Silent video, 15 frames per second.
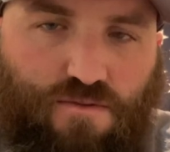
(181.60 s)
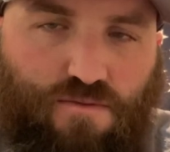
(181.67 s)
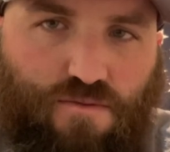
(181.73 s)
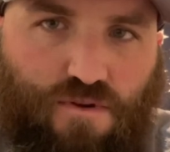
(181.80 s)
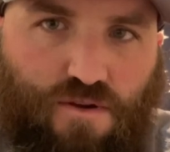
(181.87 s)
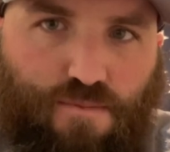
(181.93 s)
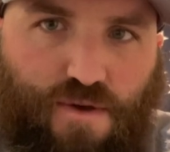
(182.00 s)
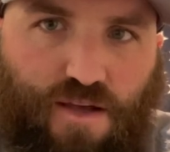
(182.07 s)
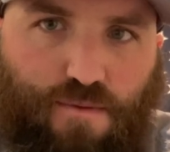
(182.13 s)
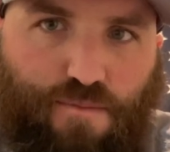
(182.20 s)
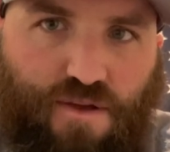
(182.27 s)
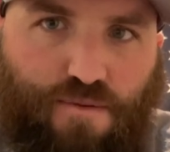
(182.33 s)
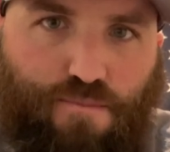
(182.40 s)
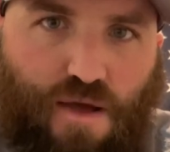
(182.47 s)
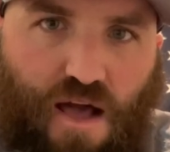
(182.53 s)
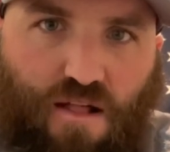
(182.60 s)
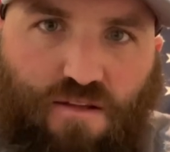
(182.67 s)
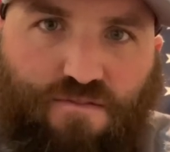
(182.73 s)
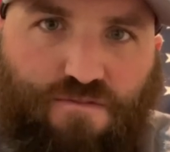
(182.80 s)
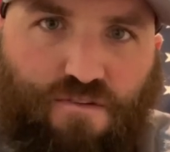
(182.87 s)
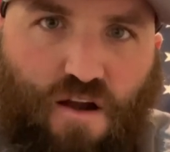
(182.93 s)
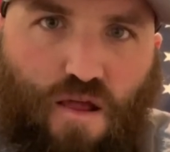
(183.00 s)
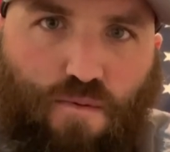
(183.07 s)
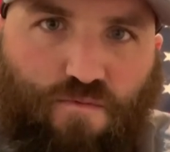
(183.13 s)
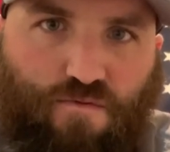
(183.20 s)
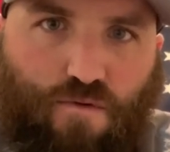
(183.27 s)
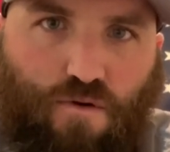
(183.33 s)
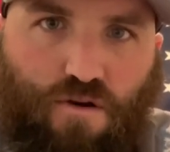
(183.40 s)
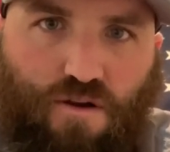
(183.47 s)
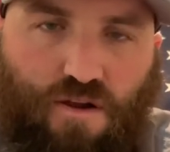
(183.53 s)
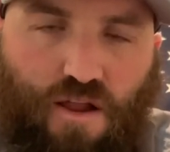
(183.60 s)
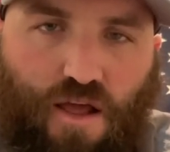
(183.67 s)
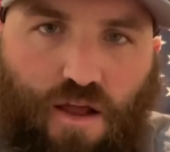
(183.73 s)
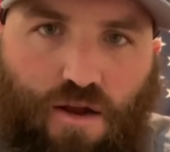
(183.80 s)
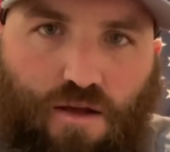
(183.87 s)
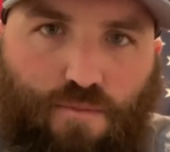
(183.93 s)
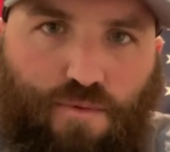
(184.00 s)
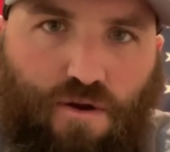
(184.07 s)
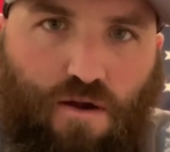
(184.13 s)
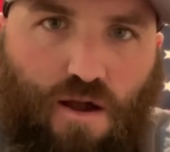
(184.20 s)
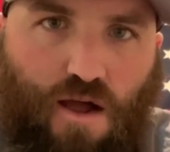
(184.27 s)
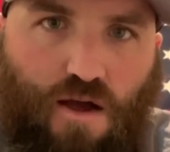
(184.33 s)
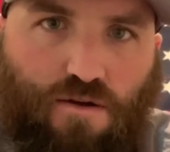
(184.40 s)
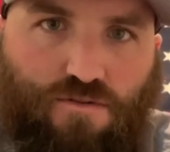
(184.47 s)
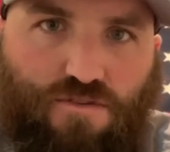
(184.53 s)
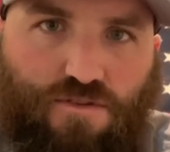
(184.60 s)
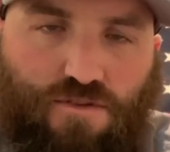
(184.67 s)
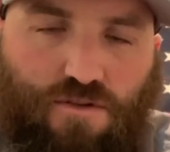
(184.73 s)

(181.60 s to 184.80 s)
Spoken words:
gonna make a big pallet frame for it and hang it up in our house,